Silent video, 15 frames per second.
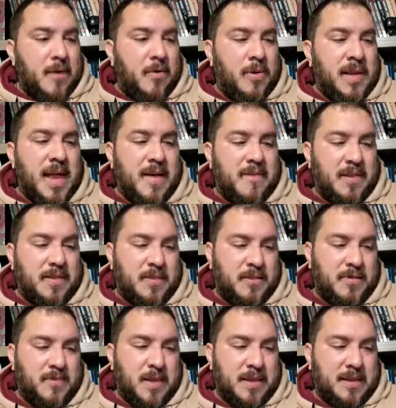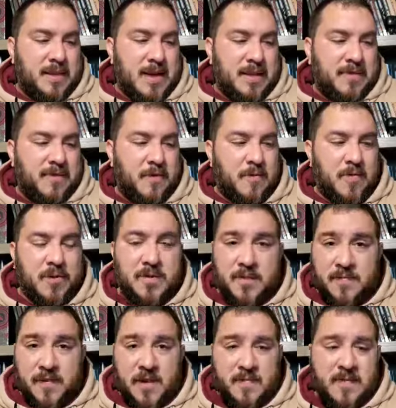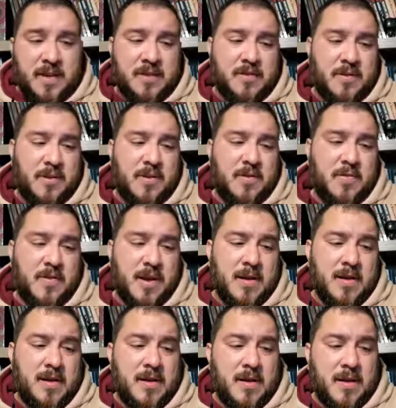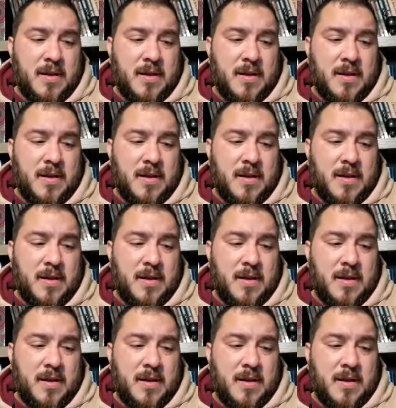only having two spell slots for most of your adventuring career,